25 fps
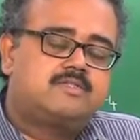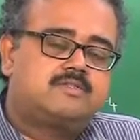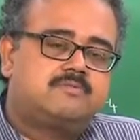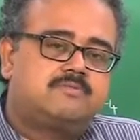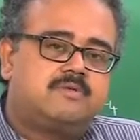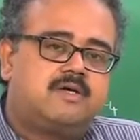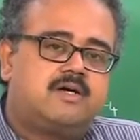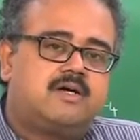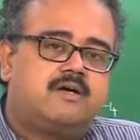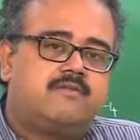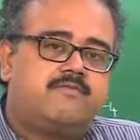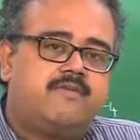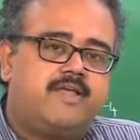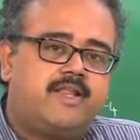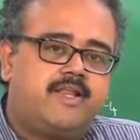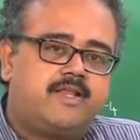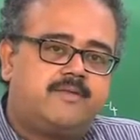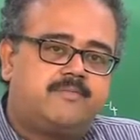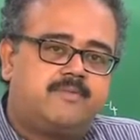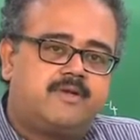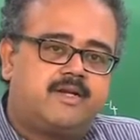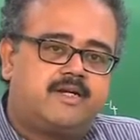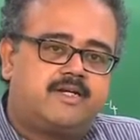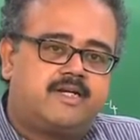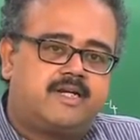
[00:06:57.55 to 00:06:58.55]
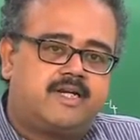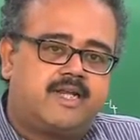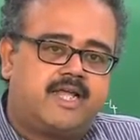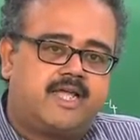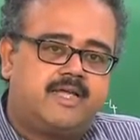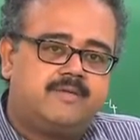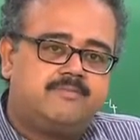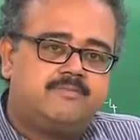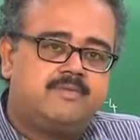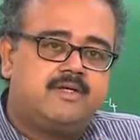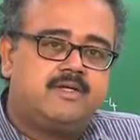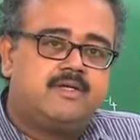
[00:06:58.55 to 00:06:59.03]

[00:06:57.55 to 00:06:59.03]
variable at a time